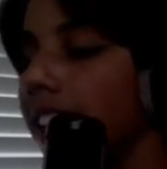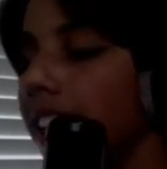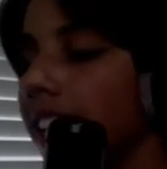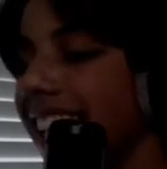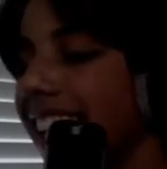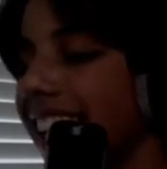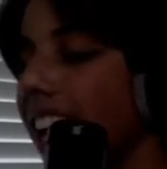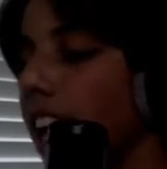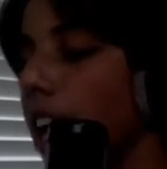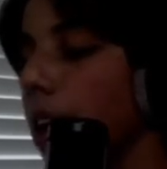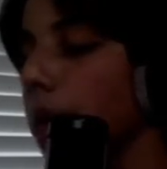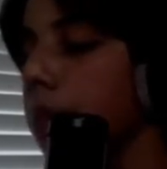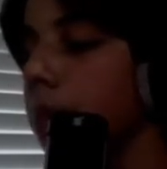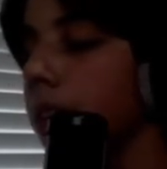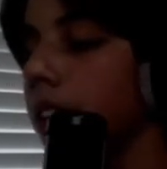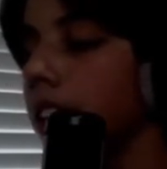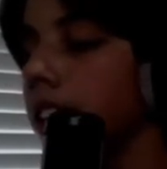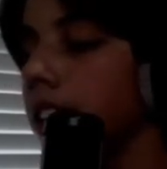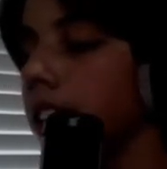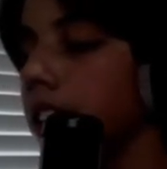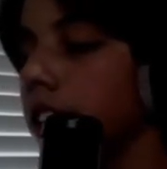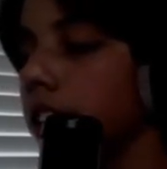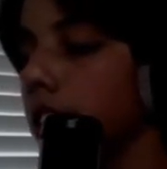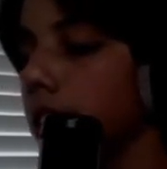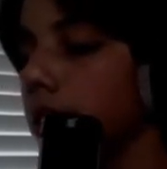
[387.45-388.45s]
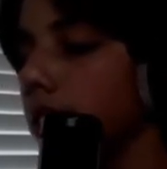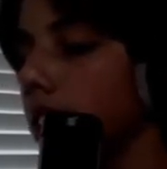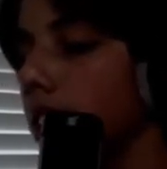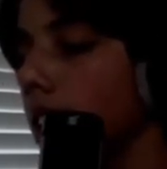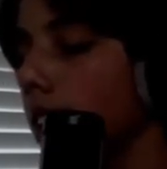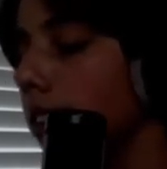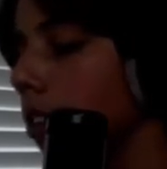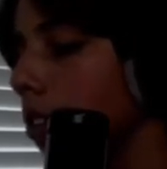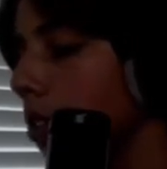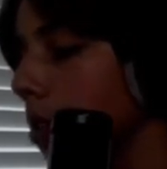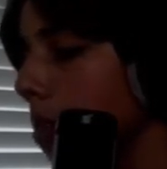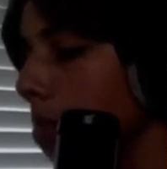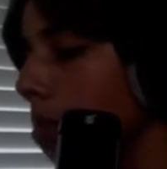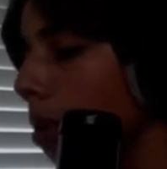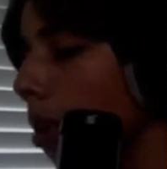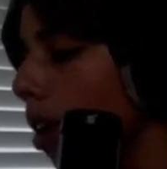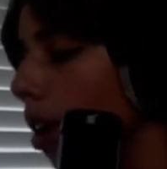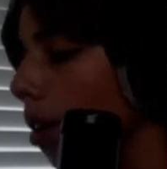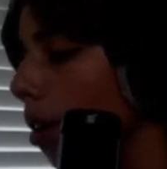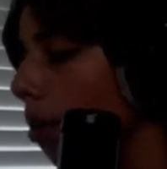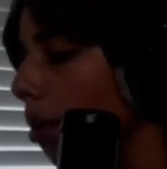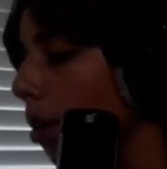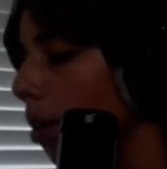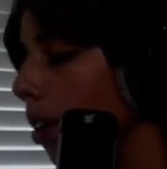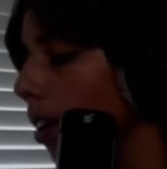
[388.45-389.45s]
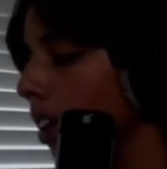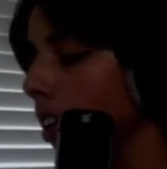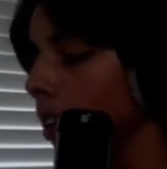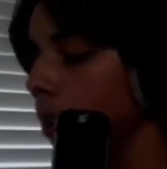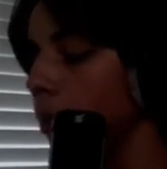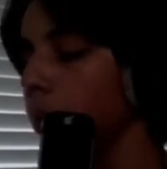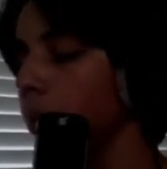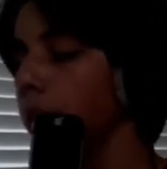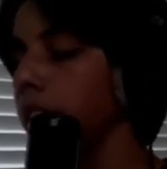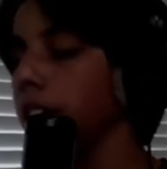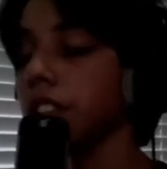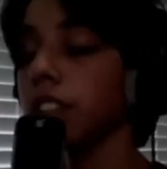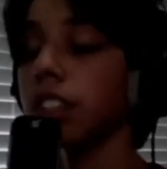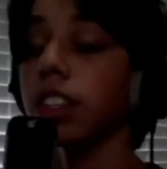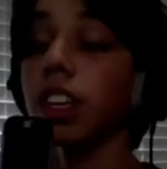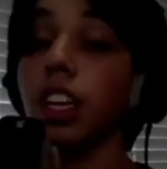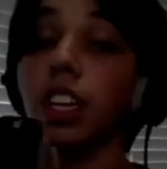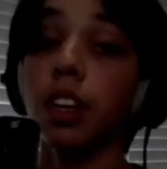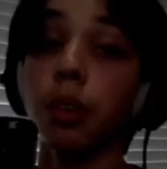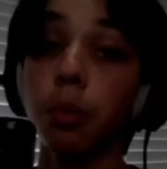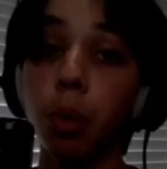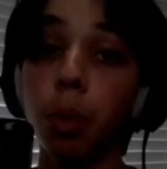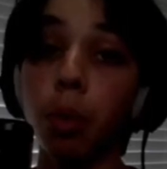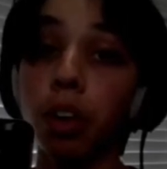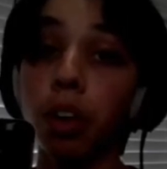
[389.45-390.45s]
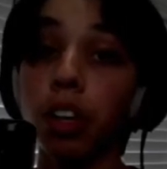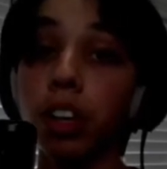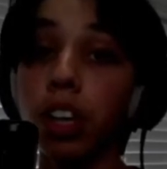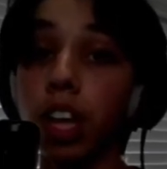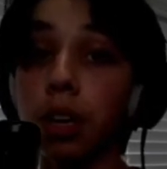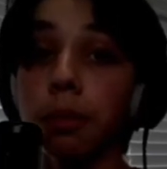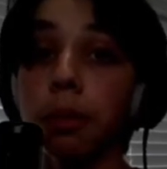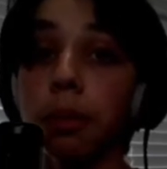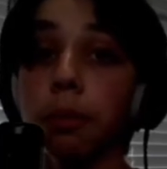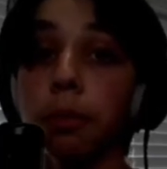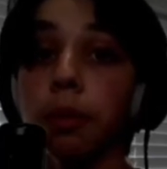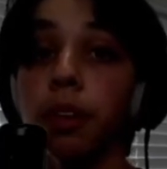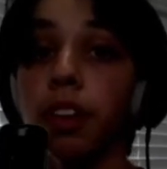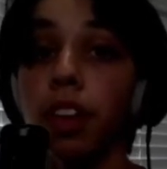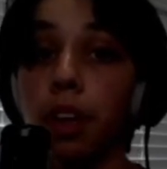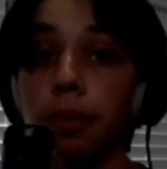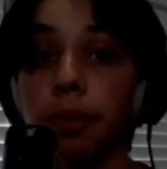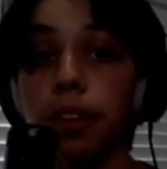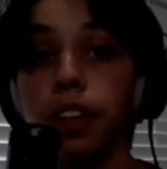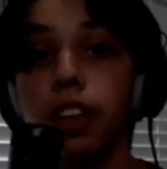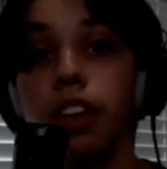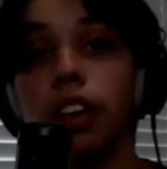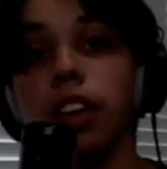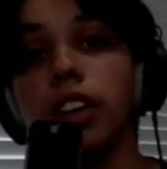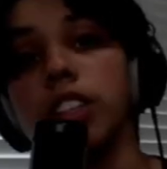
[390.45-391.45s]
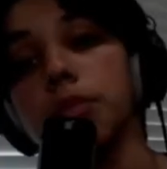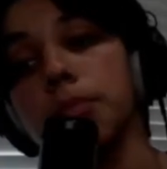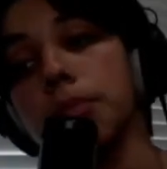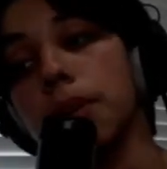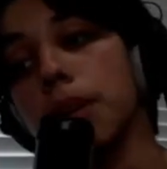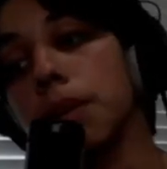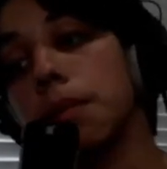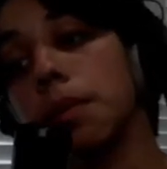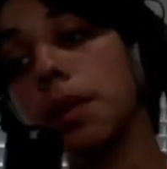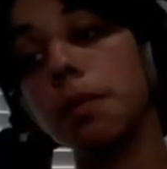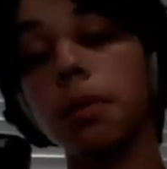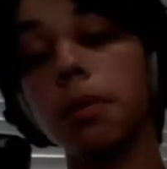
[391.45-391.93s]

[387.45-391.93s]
And yeah, but at the same time, there's a part where it woke a lot of people up. It made